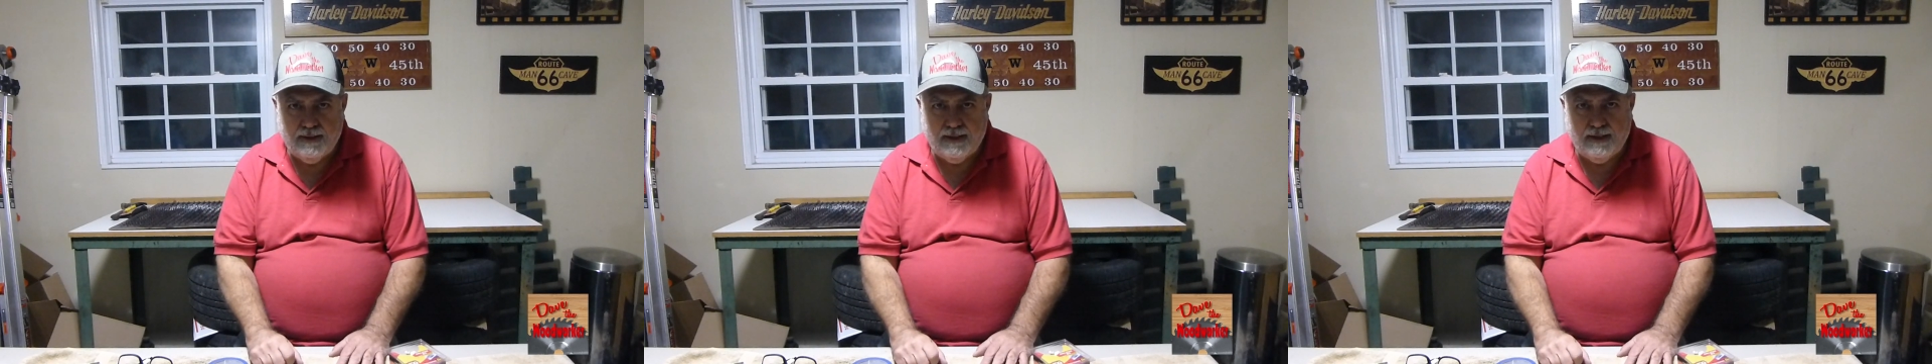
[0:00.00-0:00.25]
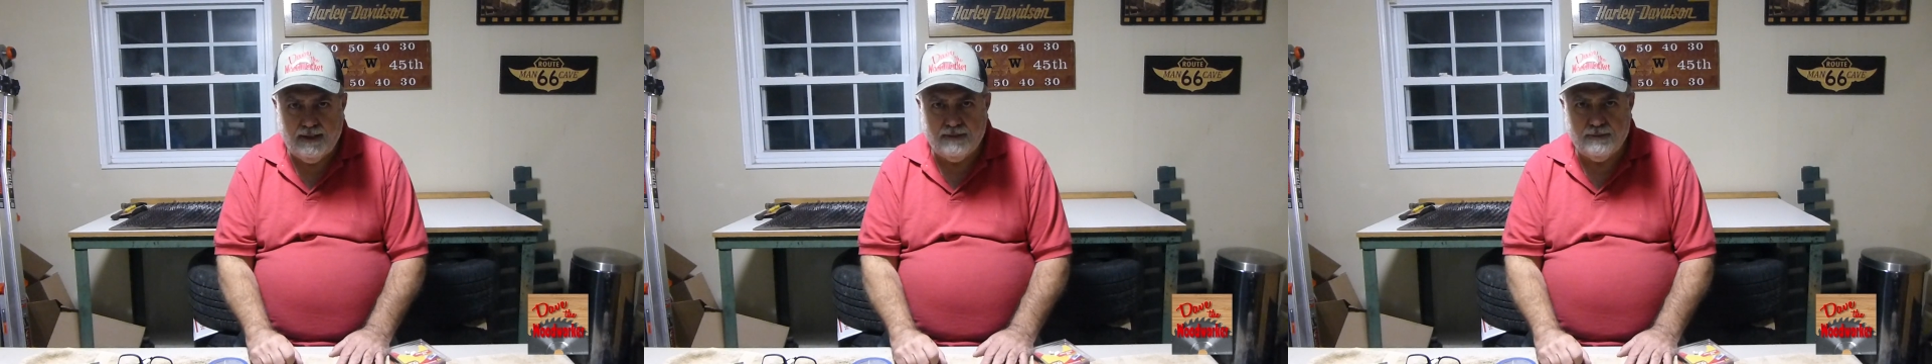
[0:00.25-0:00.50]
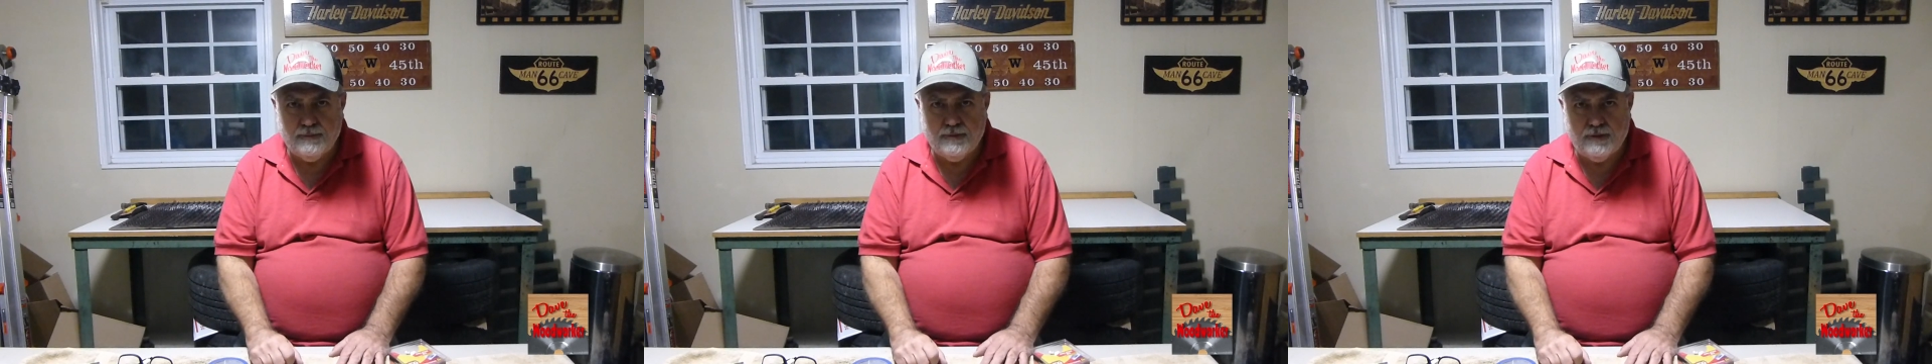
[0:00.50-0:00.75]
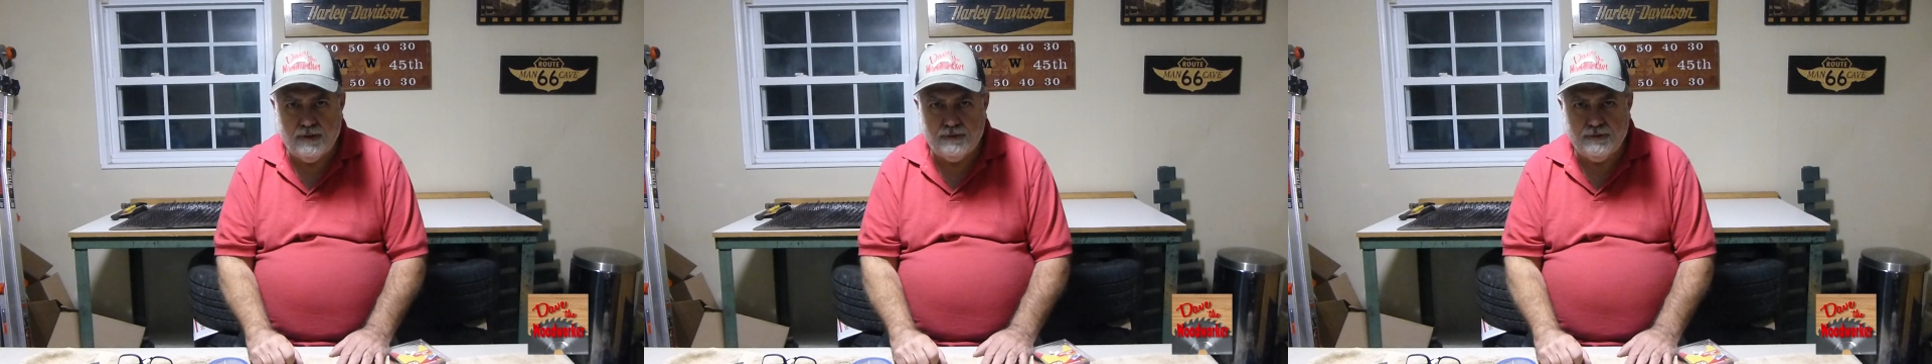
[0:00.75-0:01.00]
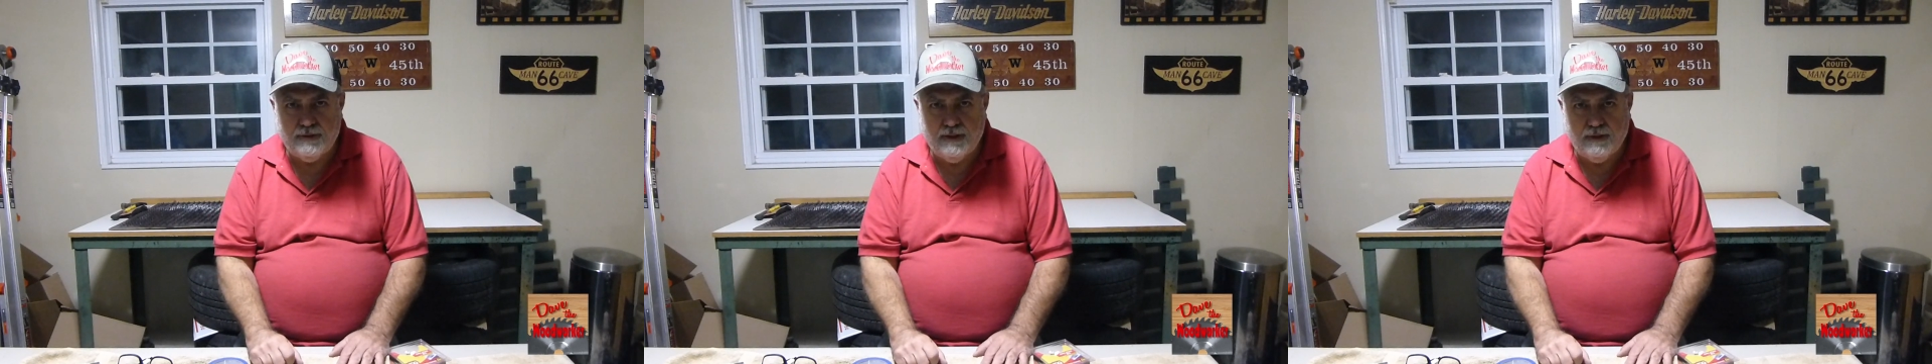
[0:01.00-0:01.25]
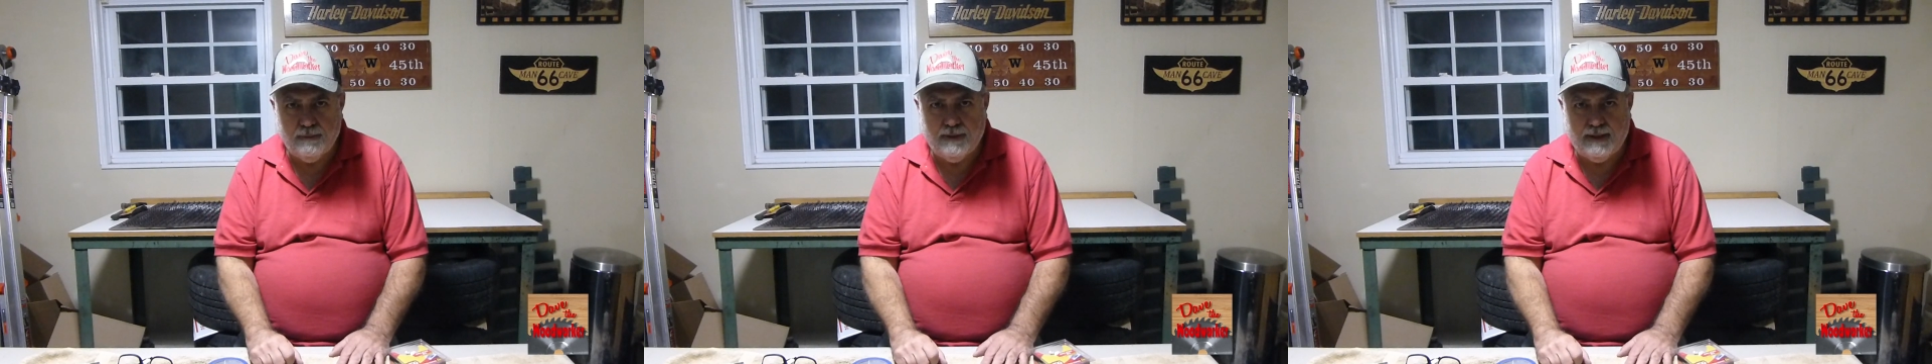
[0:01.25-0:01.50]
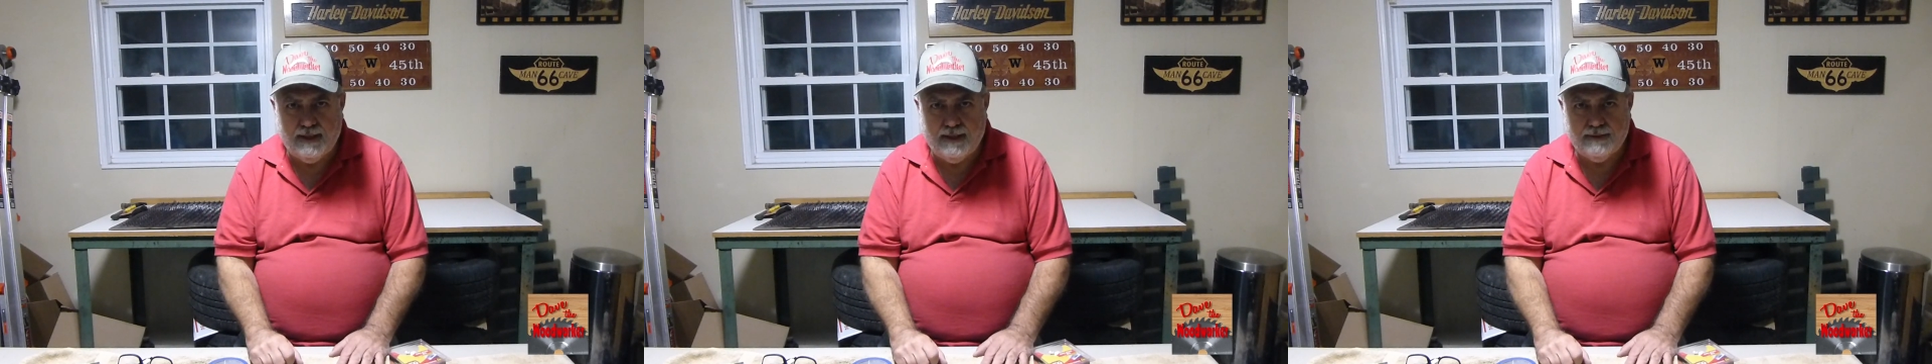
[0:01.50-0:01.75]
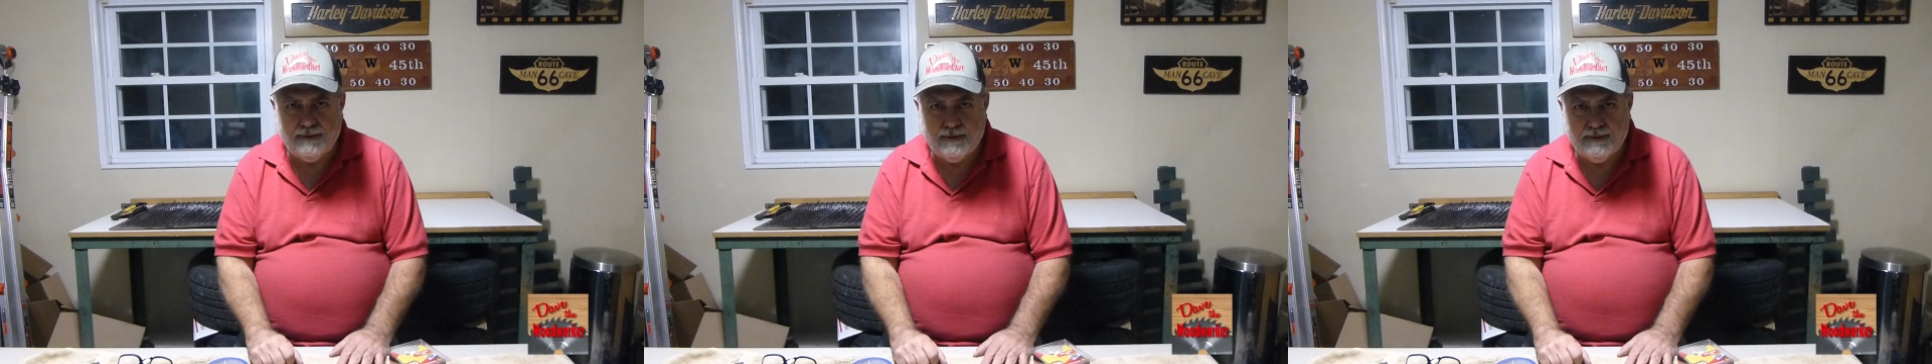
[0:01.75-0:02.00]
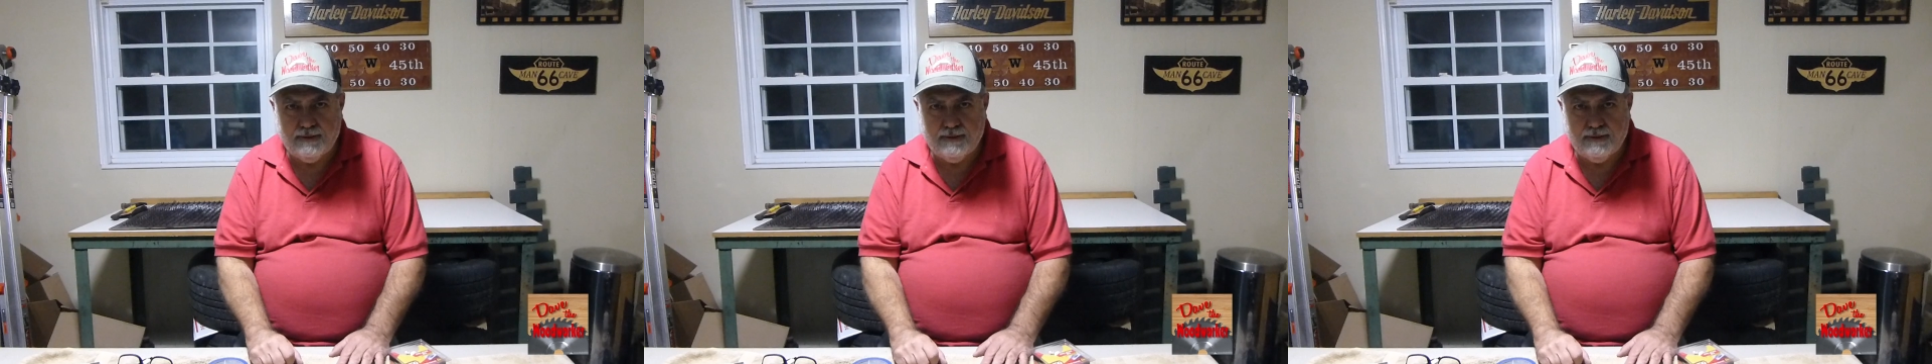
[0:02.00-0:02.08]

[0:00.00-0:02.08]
I had some surgery done on my eyes.